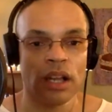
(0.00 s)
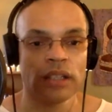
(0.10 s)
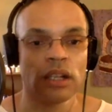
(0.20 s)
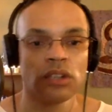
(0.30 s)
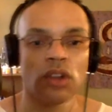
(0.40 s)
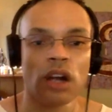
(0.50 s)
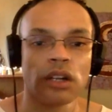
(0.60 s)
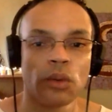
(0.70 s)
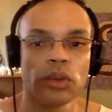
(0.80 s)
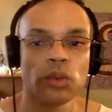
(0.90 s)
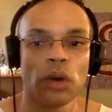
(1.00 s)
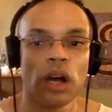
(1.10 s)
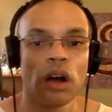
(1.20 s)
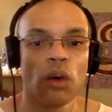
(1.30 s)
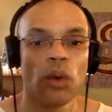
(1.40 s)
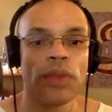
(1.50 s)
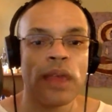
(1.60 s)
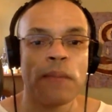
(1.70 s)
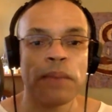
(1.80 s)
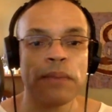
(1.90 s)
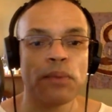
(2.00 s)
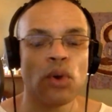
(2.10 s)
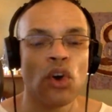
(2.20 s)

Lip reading: that her daughter was with people